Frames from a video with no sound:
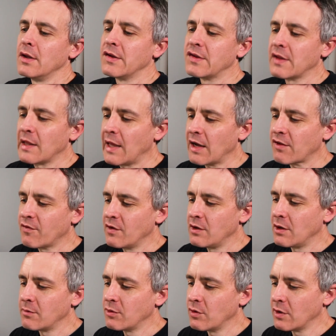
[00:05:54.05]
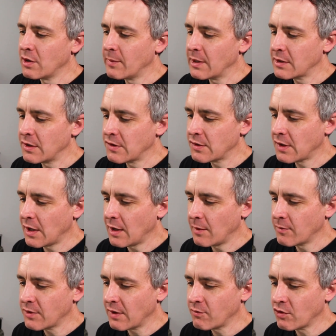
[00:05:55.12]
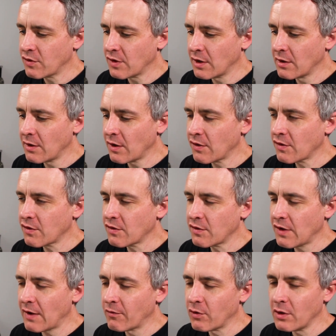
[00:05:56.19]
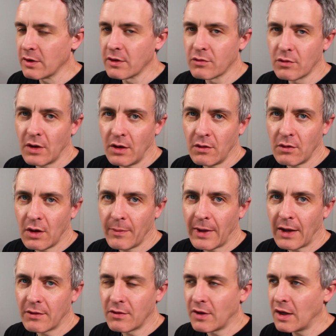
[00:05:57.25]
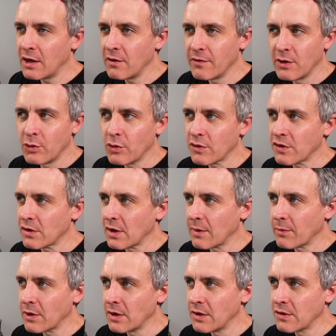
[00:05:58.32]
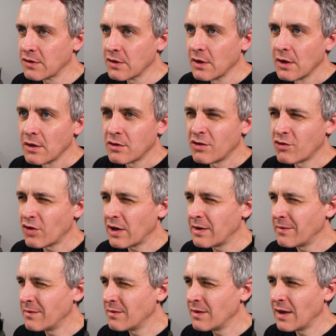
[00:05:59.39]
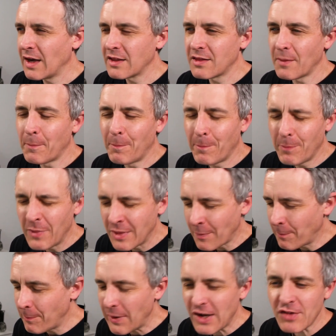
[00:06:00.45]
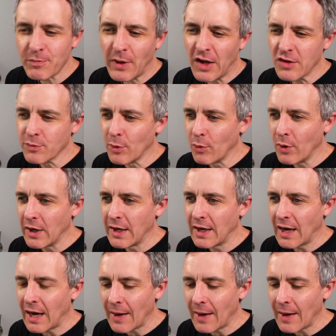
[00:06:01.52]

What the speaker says: This is the last video I'm doing about these scams. I've just done several in a row about individual celebrities to try to, in the best possible way,